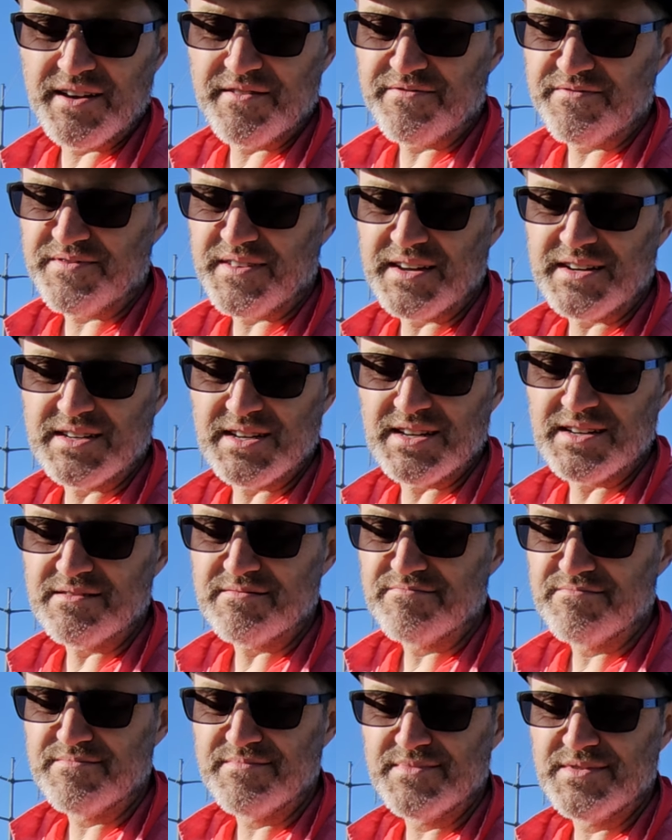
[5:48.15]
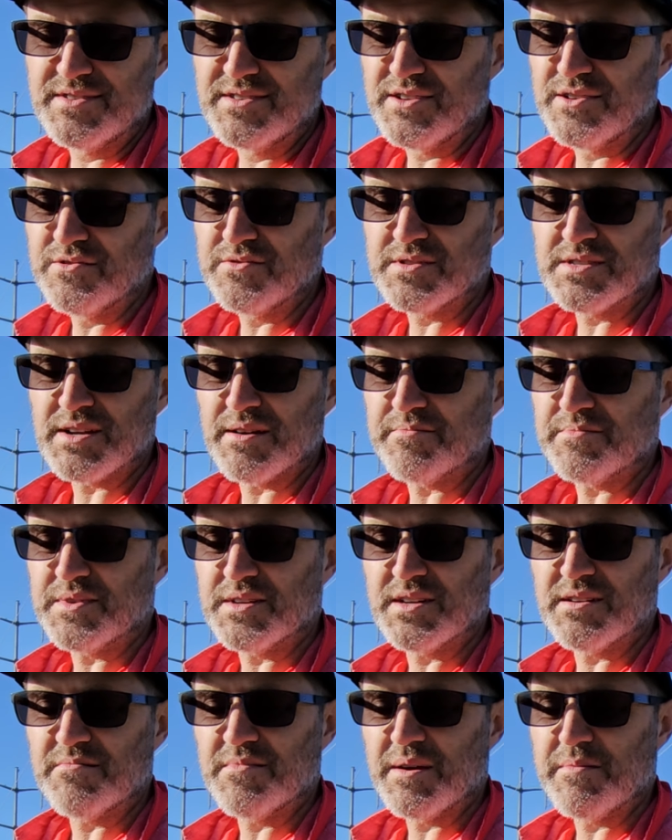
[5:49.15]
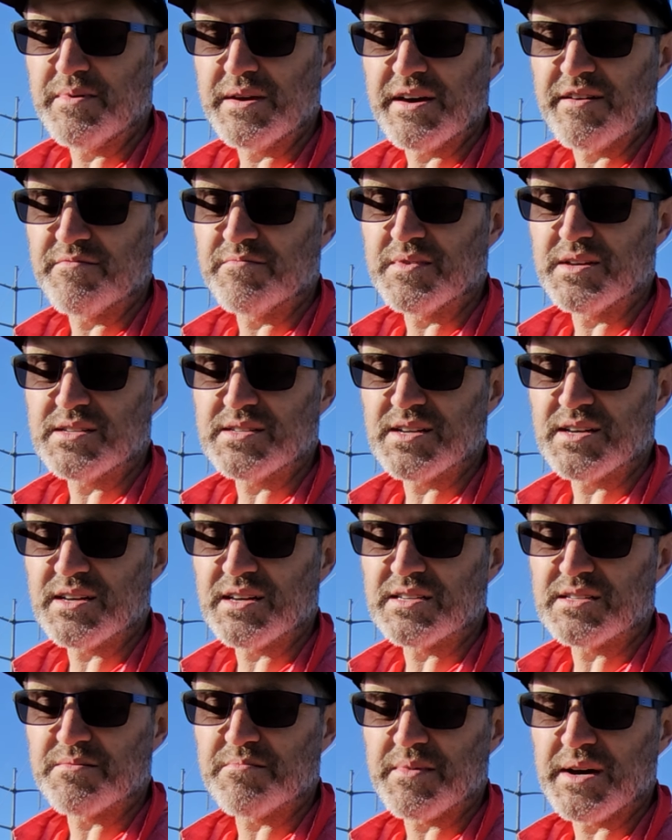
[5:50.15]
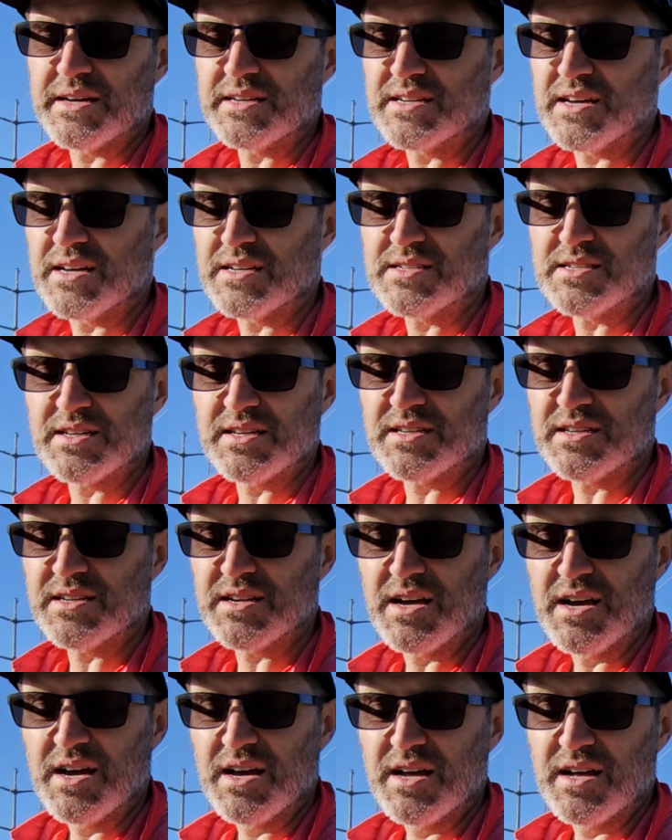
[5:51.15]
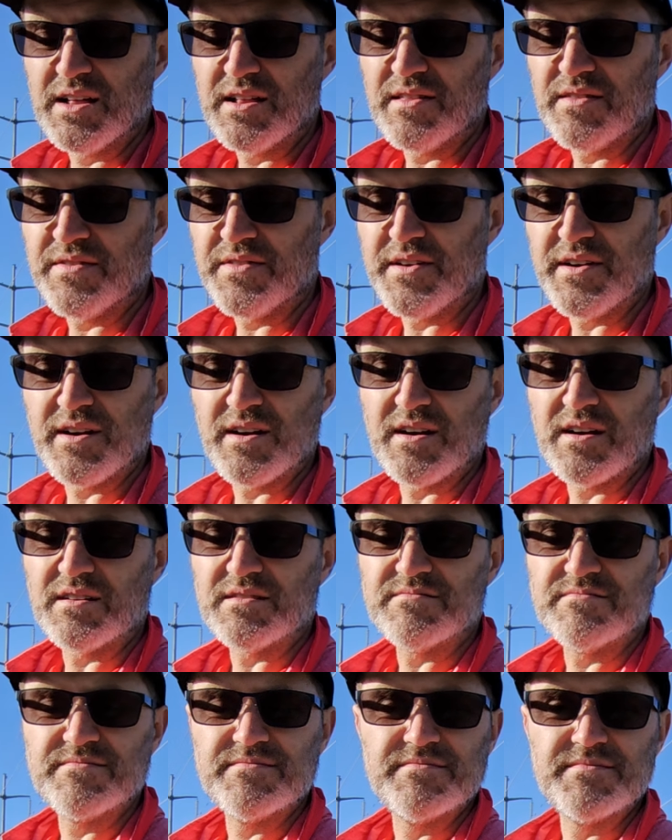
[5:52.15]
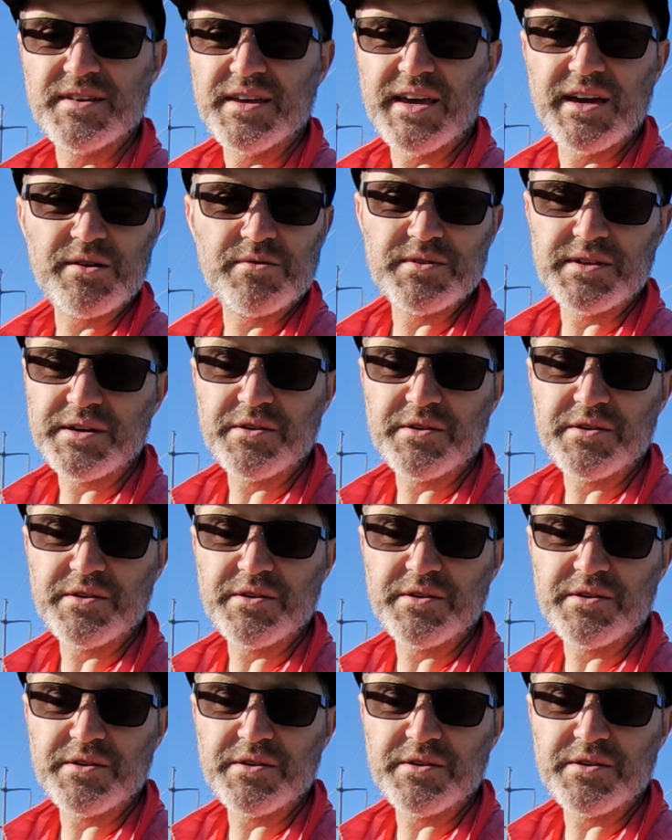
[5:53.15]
If they did do something, maybe I've missed it because in my testing, they're equally